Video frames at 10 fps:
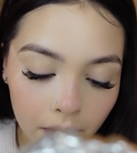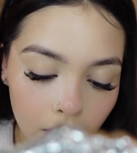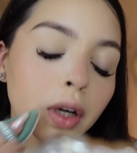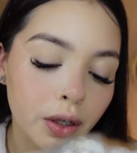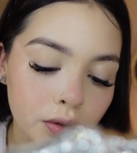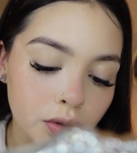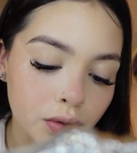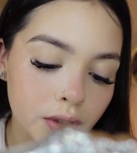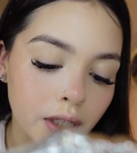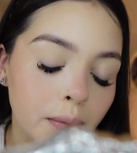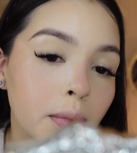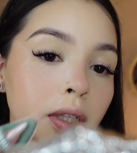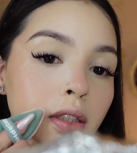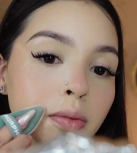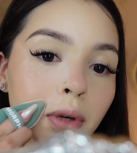I also set my
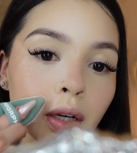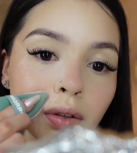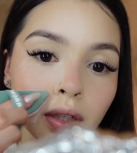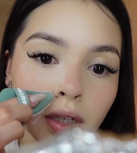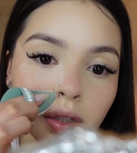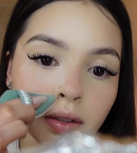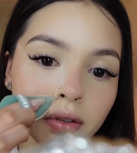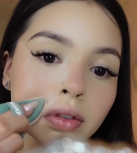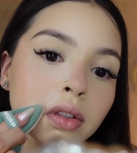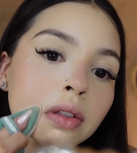smile lines.